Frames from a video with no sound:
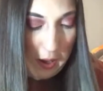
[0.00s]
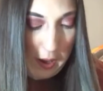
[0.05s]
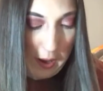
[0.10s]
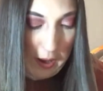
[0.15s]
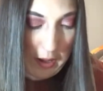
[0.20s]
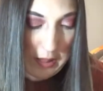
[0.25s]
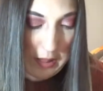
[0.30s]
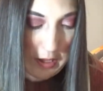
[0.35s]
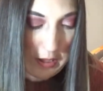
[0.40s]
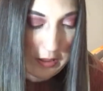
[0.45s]

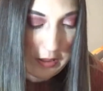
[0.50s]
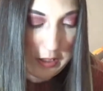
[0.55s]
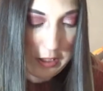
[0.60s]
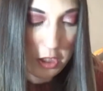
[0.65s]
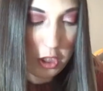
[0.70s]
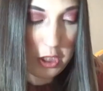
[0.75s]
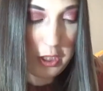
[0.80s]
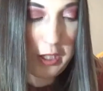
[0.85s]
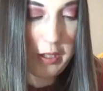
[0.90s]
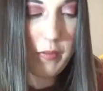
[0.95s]
And then
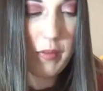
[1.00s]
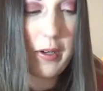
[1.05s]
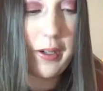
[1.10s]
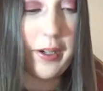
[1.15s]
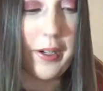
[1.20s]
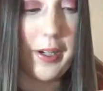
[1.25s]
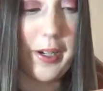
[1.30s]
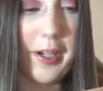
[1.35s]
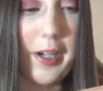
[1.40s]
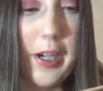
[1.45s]
this shade
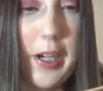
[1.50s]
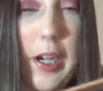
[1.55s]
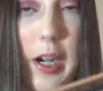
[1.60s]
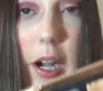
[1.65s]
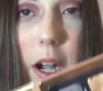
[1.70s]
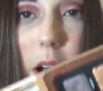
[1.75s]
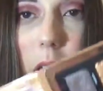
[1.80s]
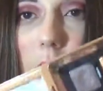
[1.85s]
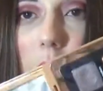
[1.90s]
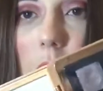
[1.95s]
right
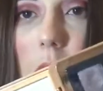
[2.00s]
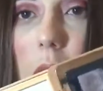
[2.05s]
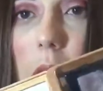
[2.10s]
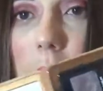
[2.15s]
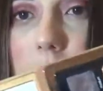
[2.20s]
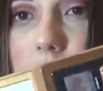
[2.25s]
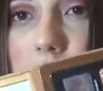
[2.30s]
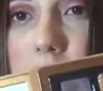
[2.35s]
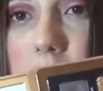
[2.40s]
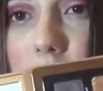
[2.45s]
here
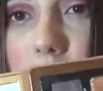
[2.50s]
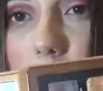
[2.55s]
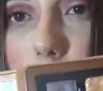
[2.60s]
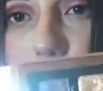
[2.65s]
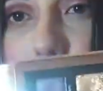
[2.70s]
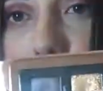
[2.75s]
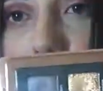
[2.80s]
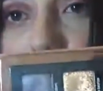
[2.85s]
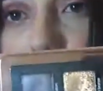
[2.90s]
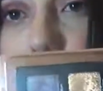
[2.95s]
at the
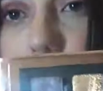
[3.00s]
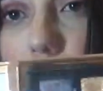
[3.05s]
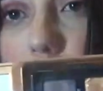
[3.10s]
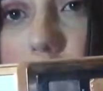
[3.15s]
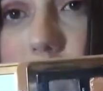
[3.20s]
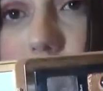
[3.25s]
top there